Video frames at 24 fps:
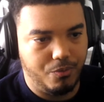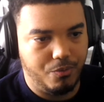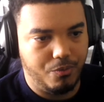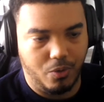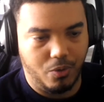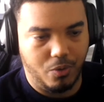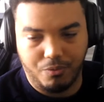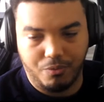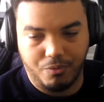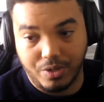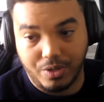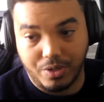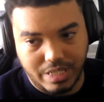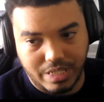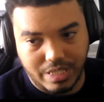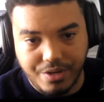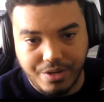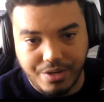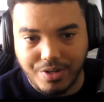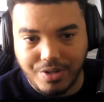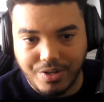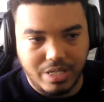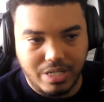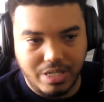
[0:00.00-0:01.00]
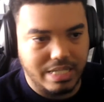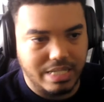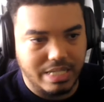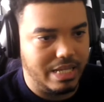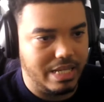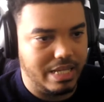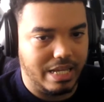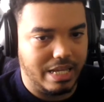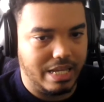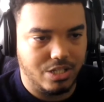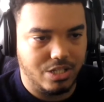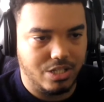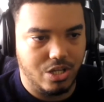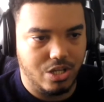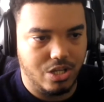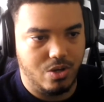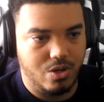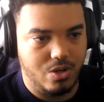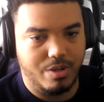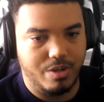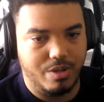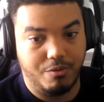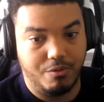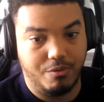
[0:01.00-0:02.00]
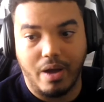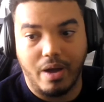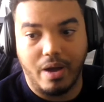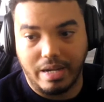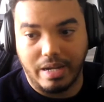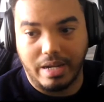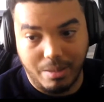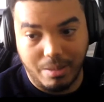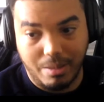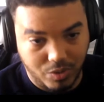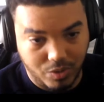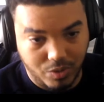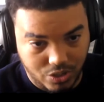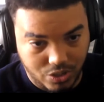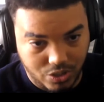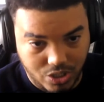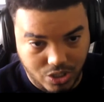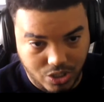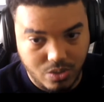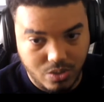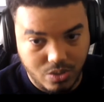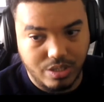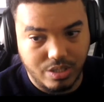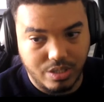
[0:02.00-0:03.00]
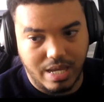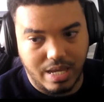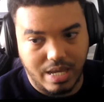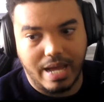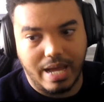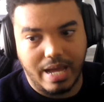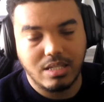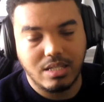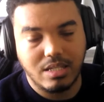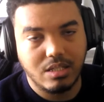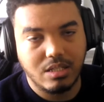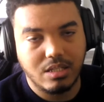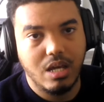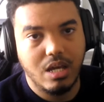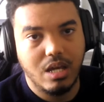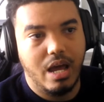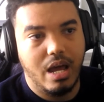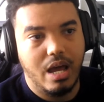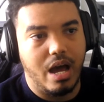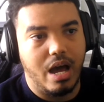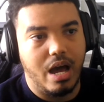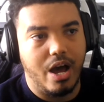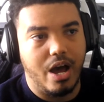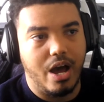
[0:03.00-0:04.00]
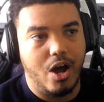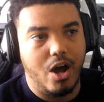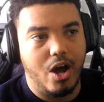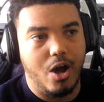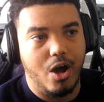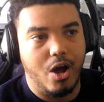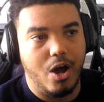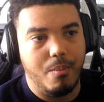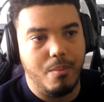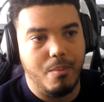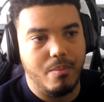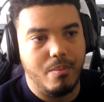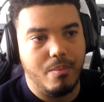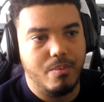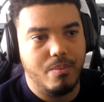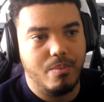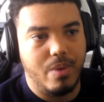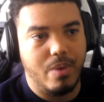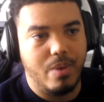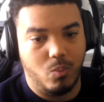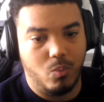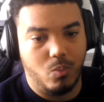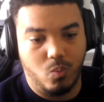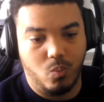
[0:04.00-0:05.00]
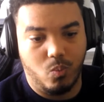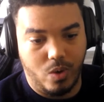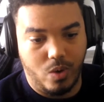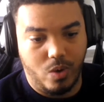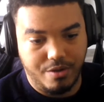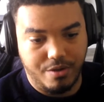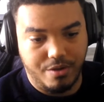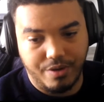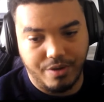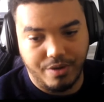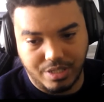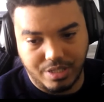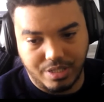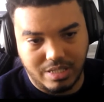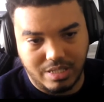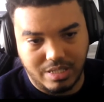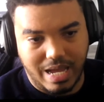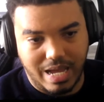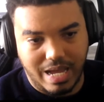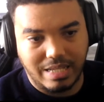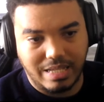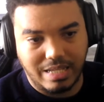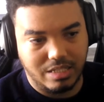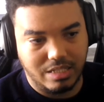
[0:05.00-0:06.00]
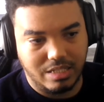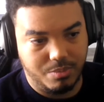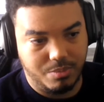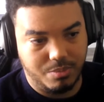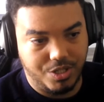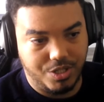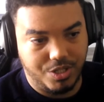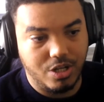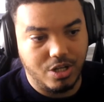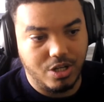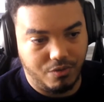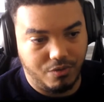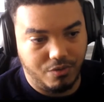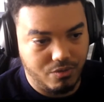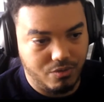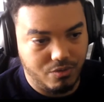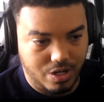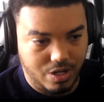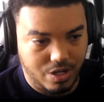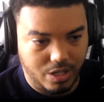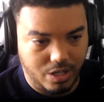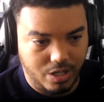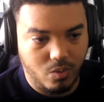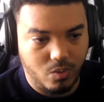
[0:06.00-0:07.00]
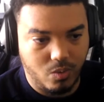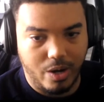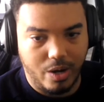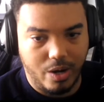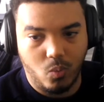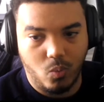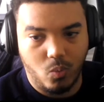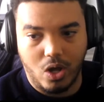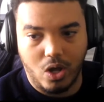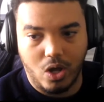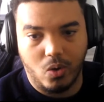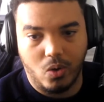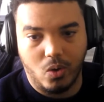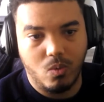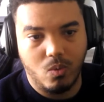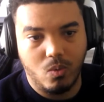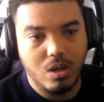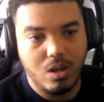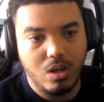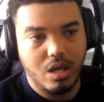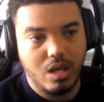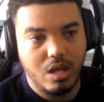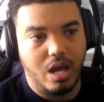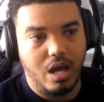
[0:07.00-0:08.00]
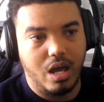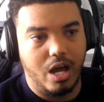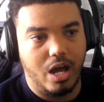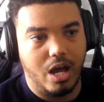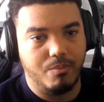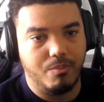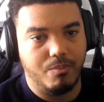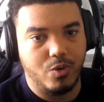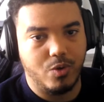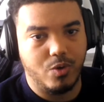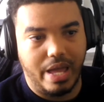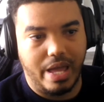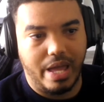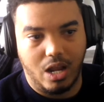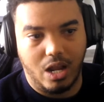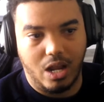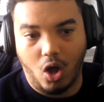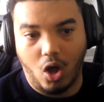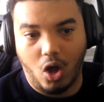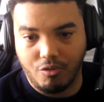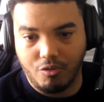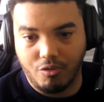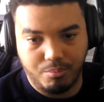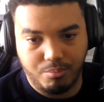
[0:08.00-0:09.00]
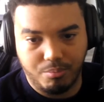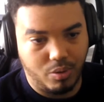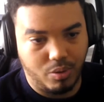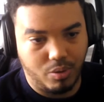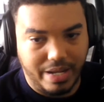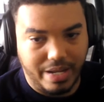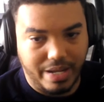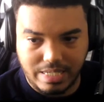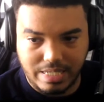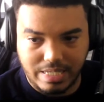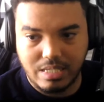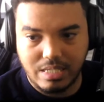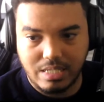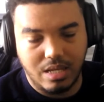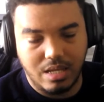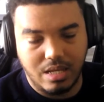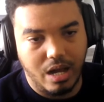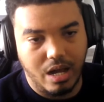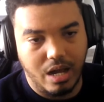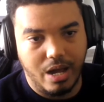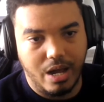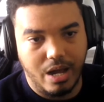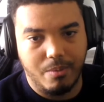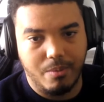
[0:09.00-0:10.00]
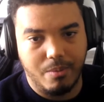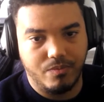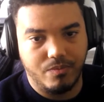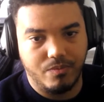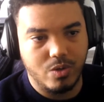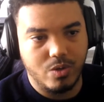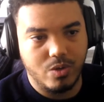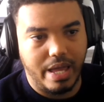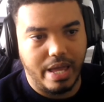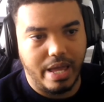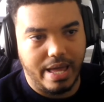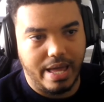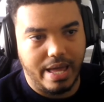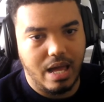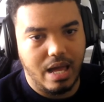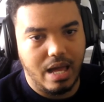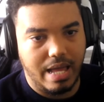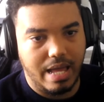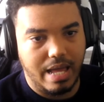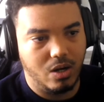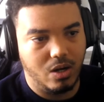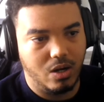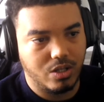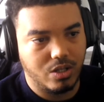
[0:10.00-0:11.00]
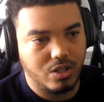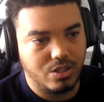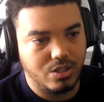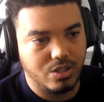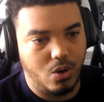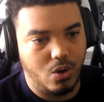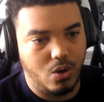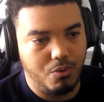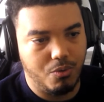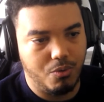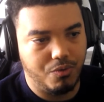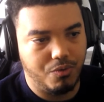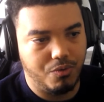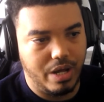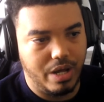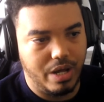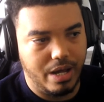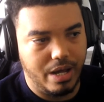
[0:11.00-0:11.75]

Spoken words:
for a senior engineer to get to you and you're finally able to do the task, and when you finish the task, especially if you've done it quite well, you get a lot of praise. You get a lot of